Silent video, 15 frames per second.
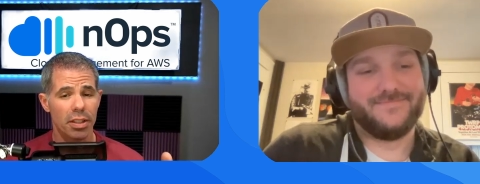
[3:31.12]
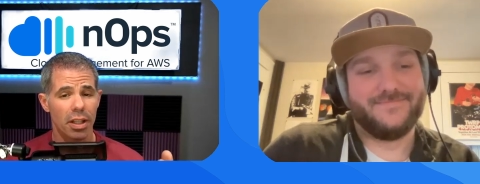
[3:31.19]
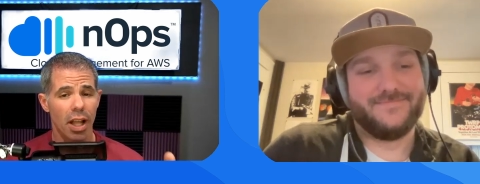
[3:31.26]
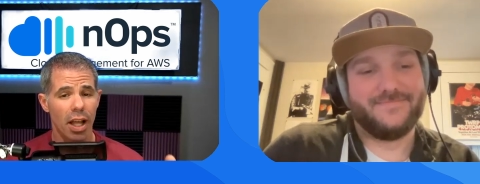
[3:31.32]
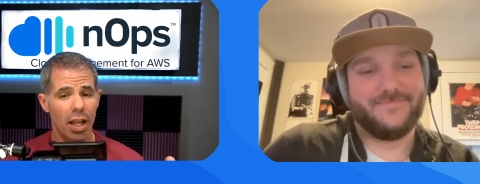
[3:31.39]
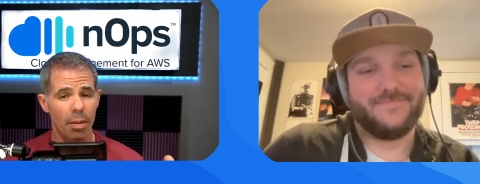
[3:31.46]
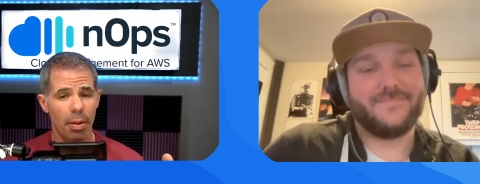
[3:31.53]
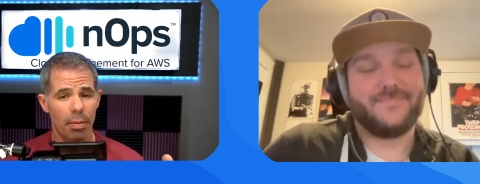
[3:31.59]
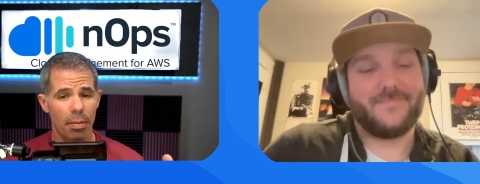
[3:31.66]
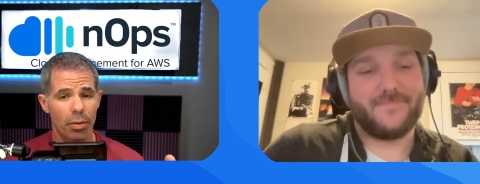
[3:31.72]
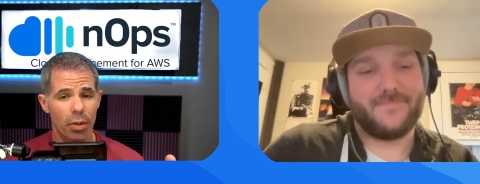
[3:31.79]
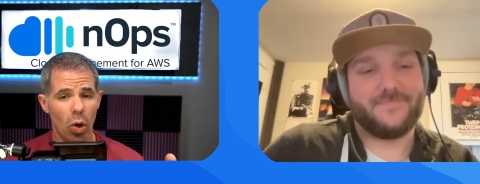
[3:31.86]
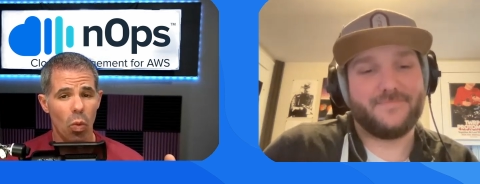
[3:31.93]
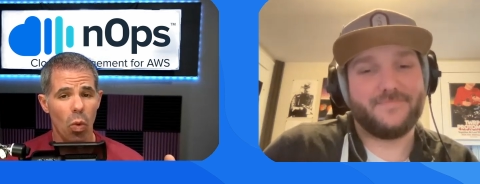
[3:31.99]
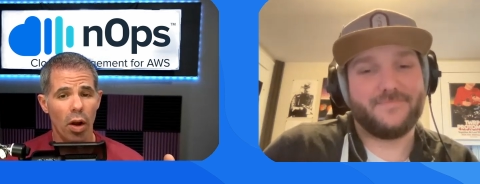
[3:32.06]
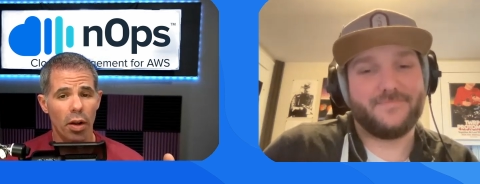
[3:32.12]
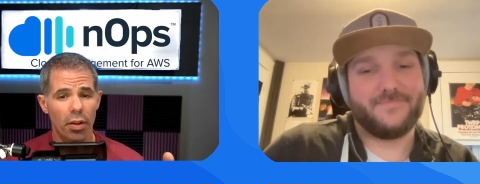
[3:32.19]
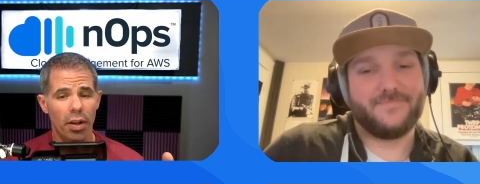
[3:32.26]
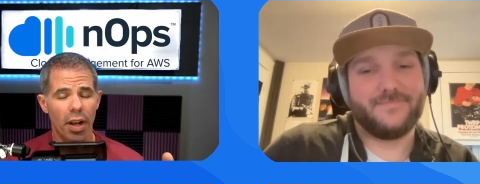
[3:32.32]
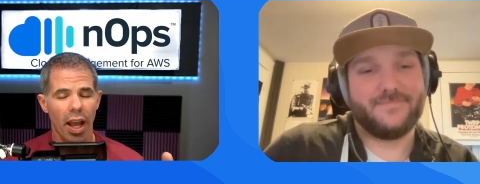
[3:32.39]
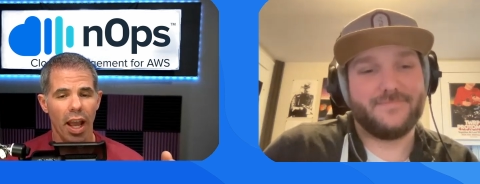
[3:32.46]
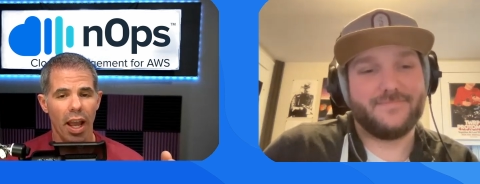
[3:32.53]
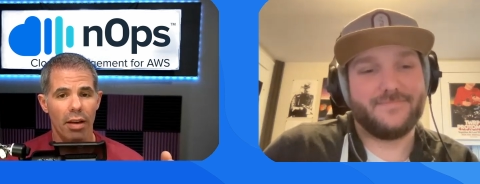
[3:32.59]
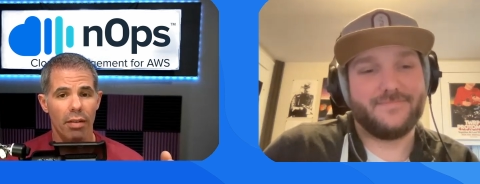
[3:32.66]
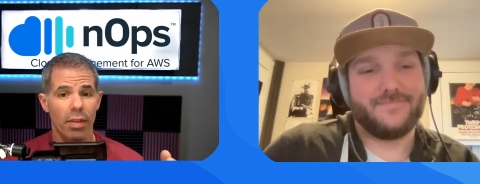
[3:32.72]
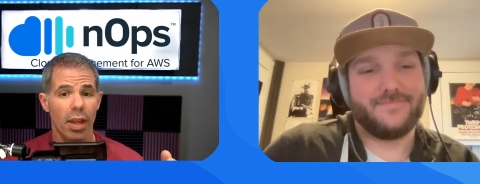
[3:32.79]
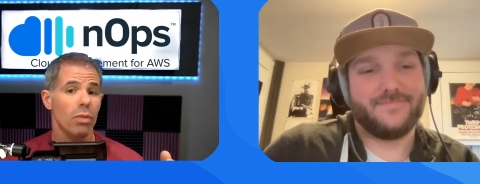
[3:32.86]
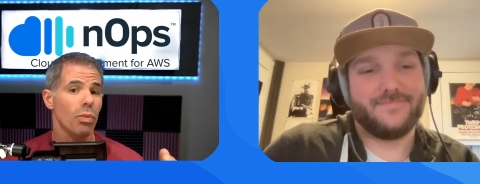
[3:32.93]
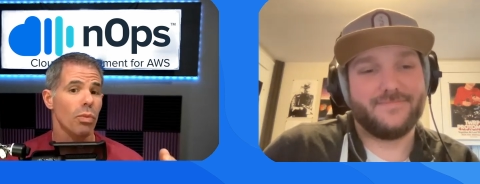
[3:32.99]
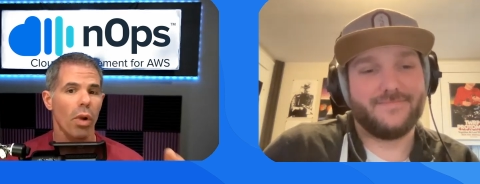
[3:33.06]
Speaker 1: because a lot of people don't want you to have that